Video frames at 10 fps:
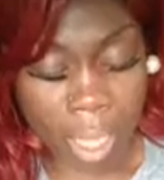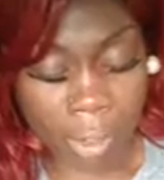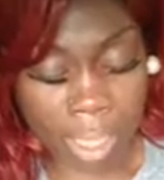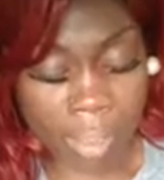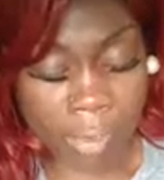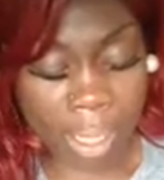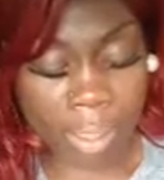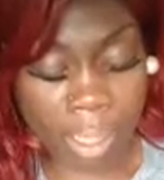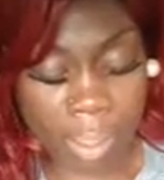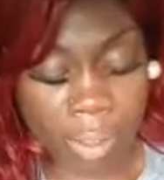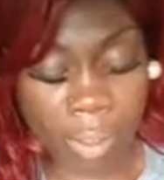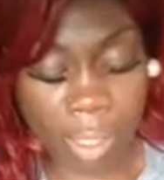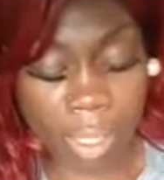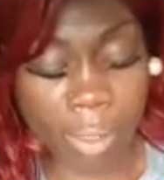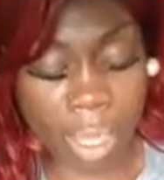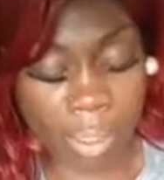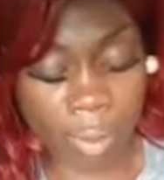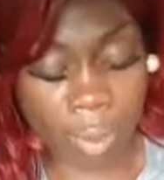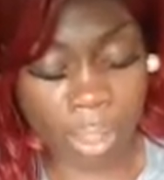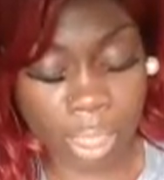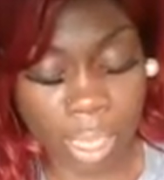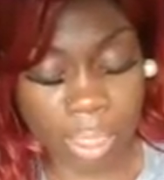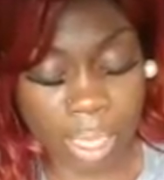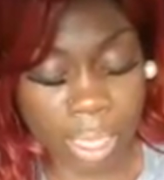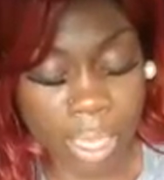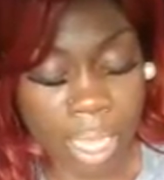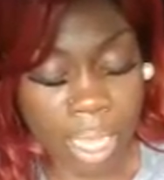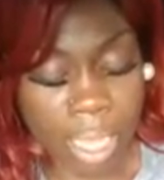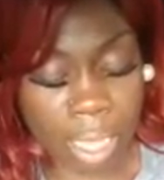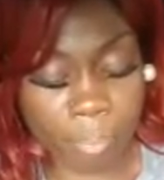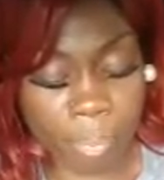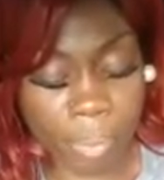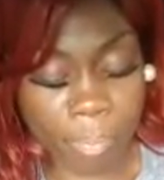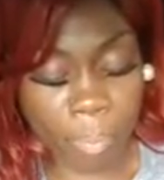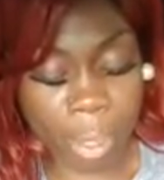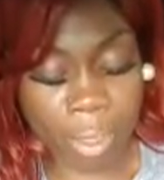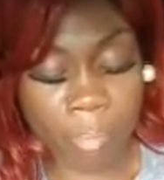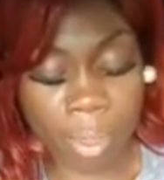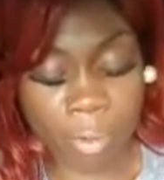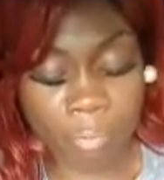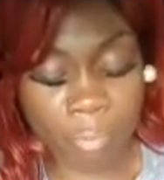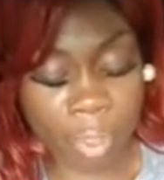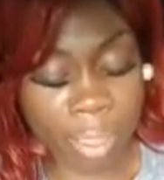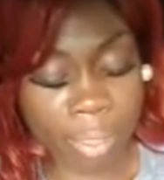Okay, he tried to get in your head. Okay, I told y'all that, and people around you to make you feel